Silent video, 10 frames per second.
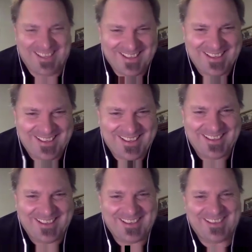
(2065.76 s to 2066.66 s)
beginning
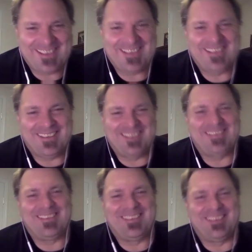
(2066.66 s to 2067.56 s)
part. So,
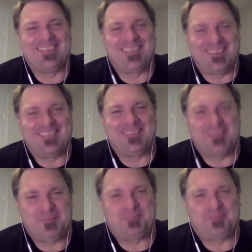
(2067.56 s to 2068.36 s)
and